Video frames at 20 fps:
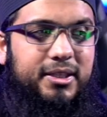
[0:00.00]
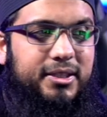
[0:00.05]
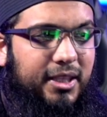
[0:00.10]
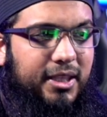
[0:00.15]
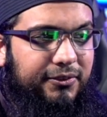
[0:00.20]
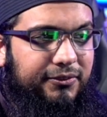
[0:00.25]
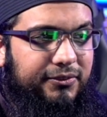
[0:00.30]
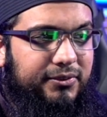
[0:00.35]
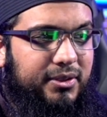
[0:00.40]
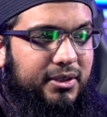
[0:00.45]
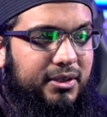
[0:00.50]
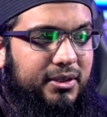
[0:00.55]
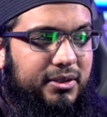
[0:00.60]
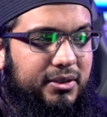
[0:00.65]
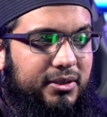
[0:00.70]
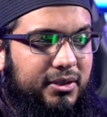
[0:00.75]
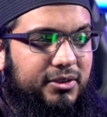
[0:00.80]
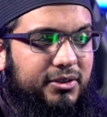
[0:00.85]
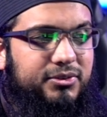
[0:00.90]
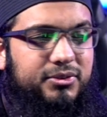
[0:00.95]

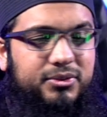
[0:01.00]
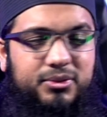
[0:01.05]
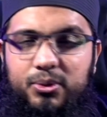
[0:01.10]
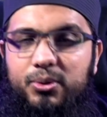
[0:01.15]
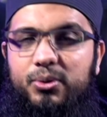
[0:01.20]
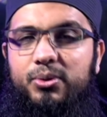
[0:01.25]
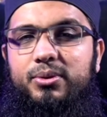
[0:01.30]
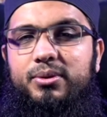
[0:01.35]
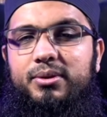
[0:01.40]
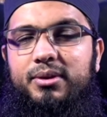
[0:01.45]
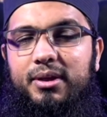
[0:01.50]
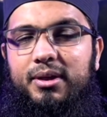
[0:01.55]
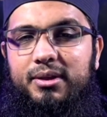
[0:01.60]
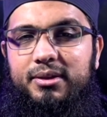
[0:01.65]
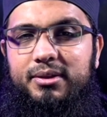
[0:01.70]
indefinite, rizqun,